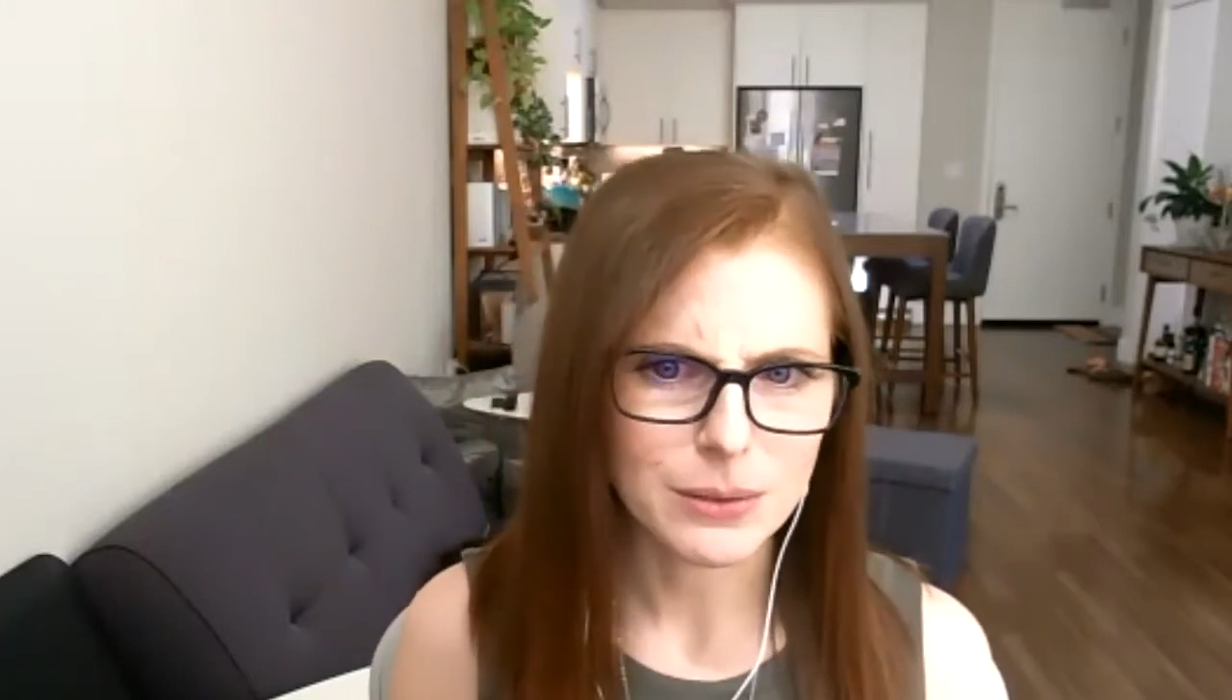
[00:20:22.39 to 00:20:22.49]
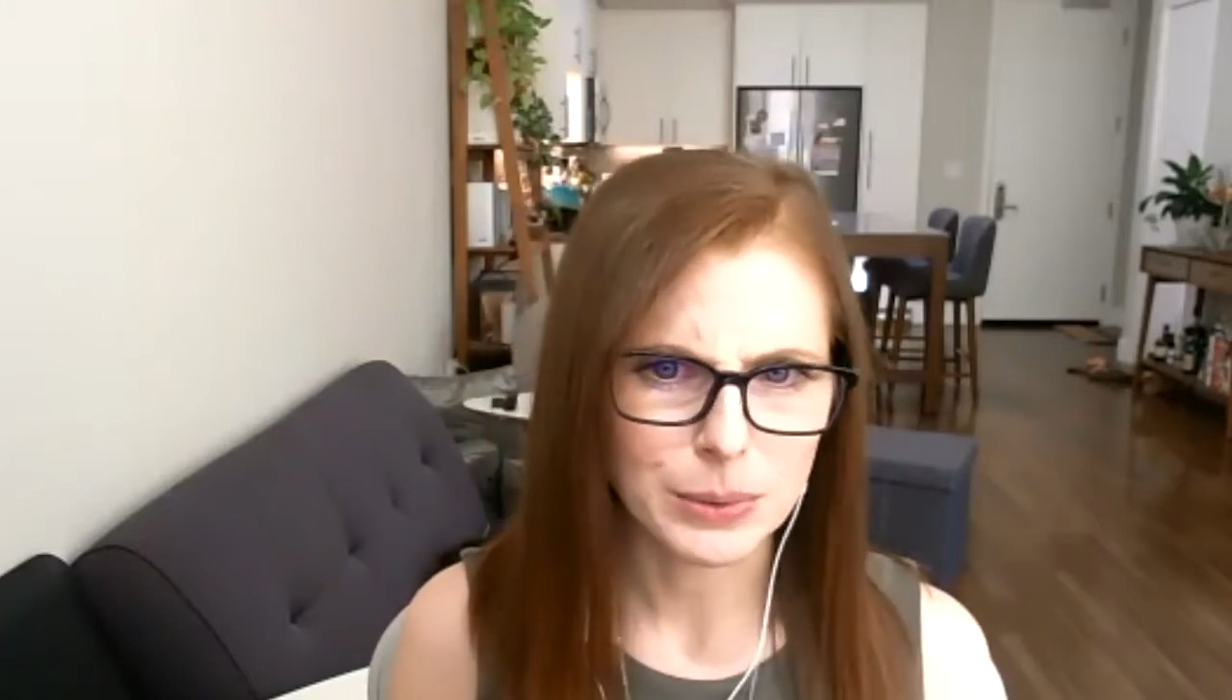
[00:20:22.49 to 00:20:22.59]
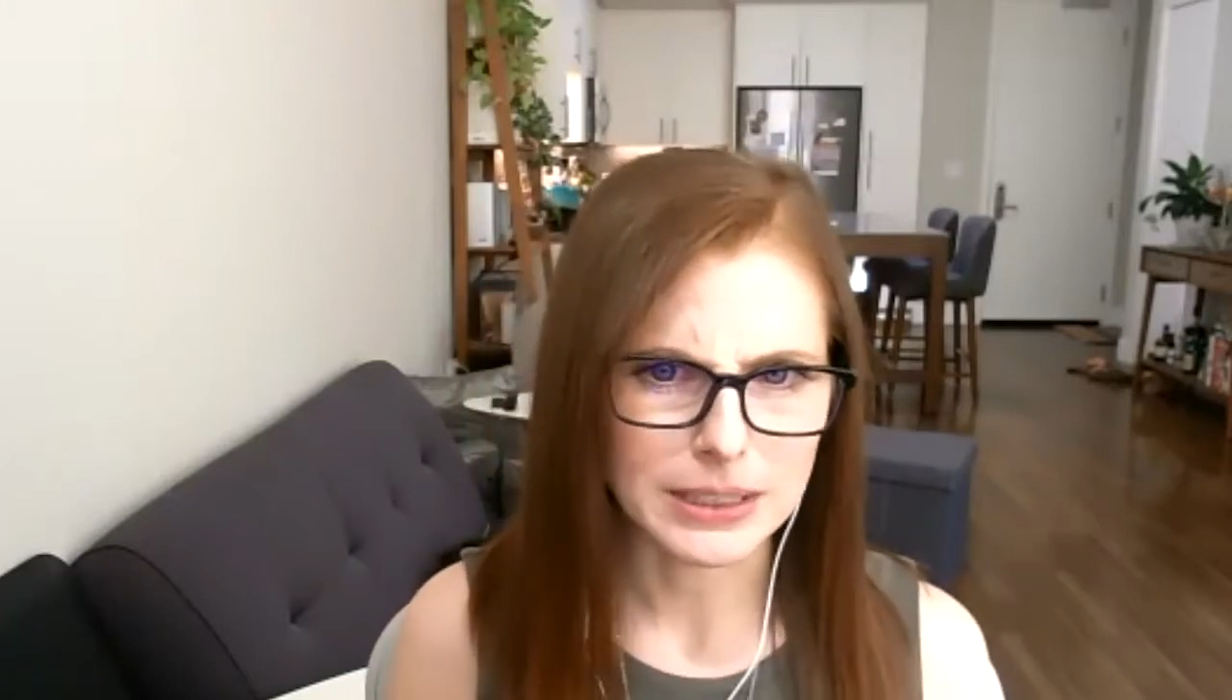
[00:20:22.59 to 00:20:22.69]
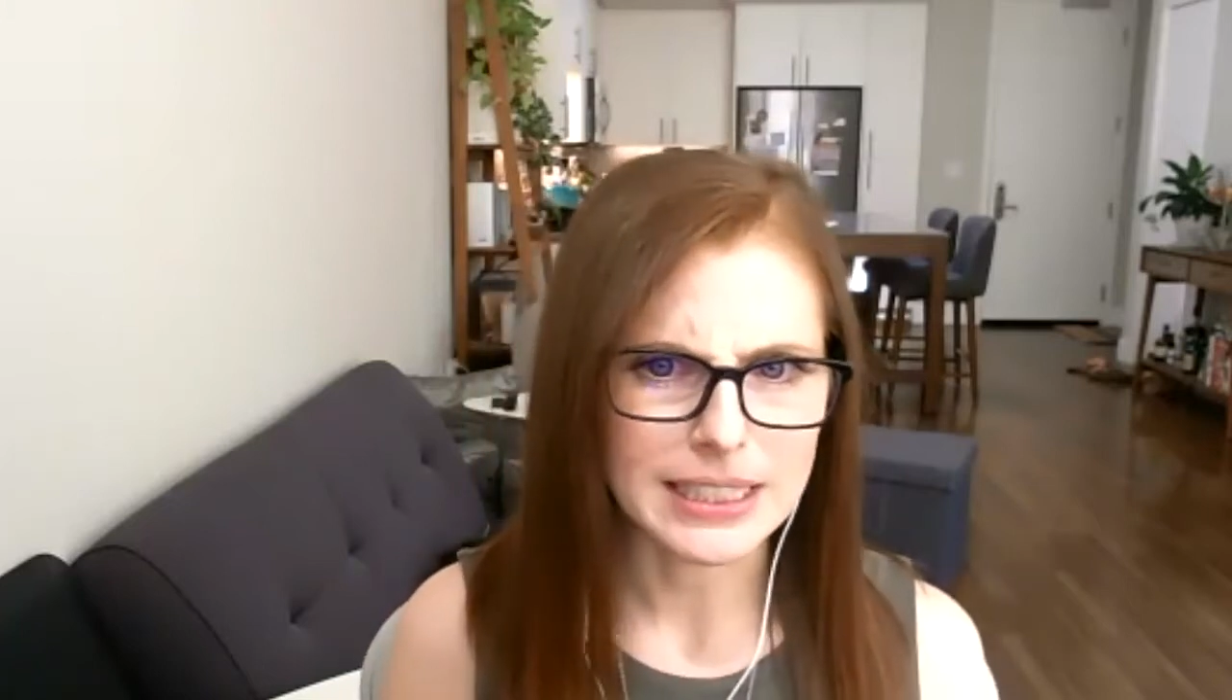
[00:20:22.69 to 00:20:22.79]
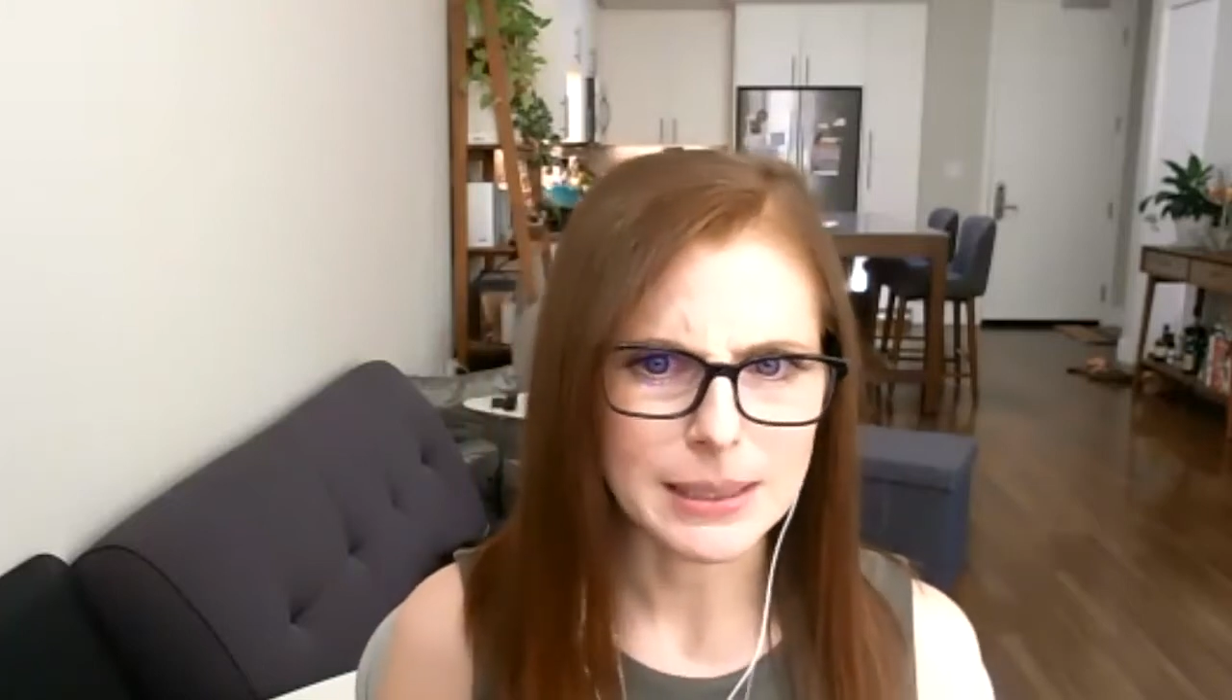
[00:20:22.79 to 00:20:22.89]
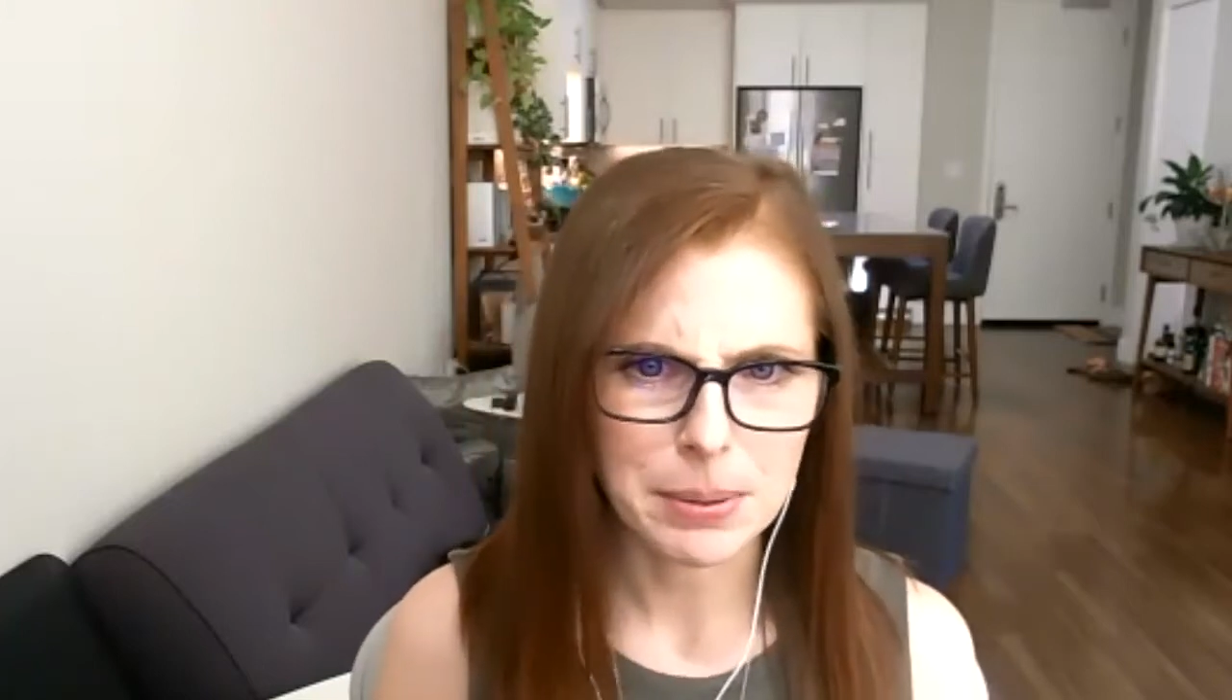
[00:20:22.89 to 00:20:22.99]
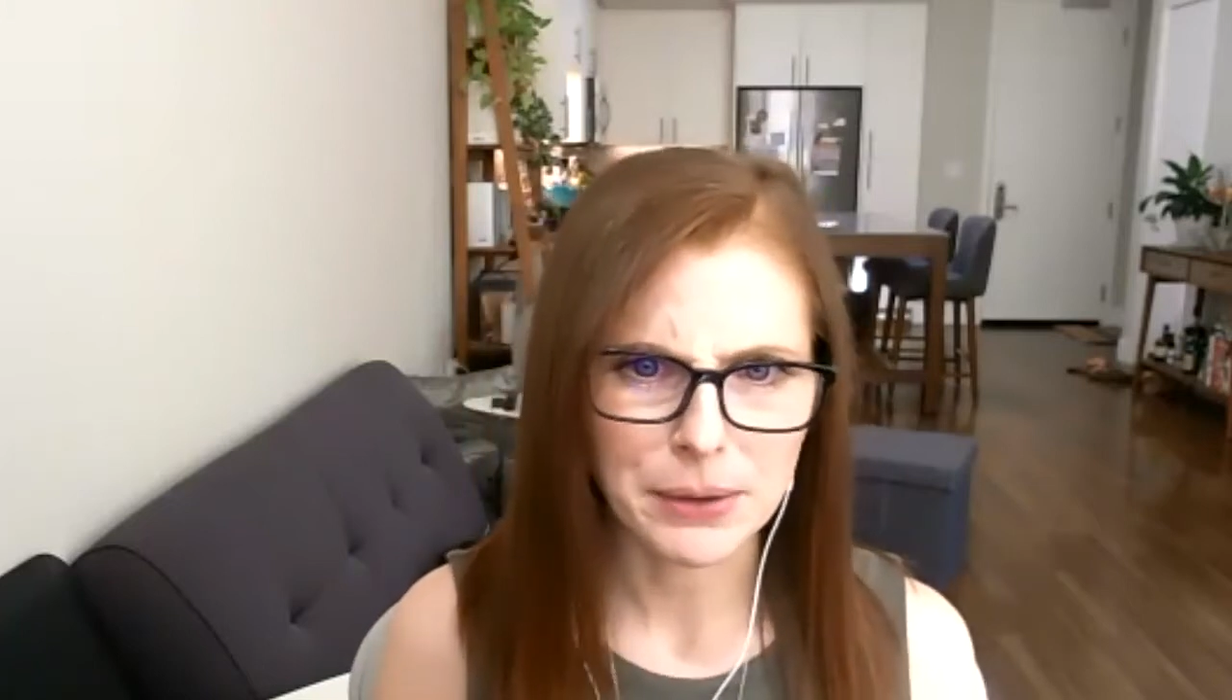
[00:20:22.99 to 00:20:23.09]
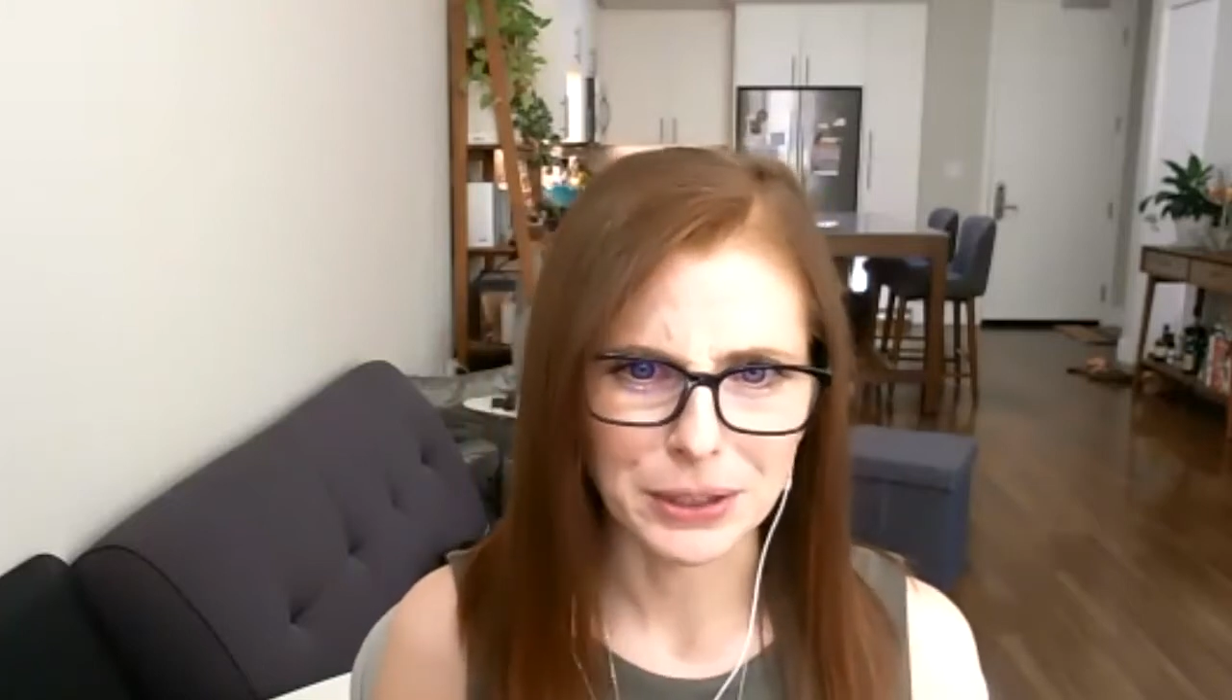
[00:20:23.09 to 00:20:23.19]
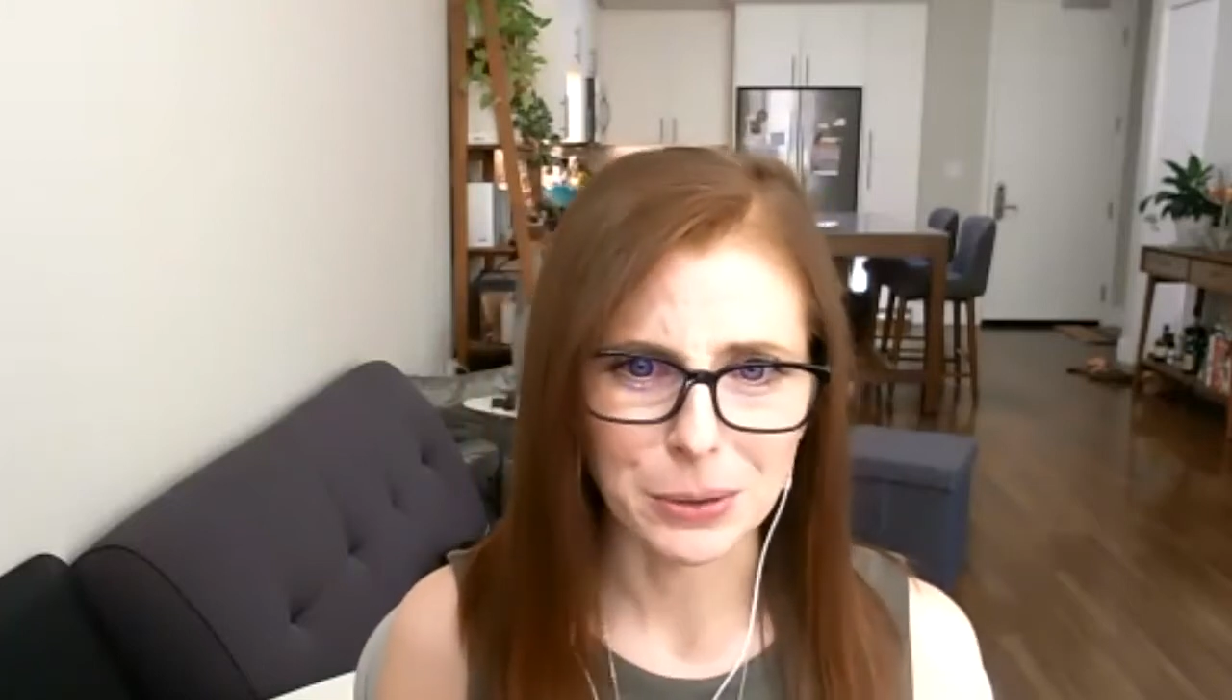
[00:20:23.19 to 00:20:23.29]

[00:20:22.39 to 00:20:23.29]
really pivotal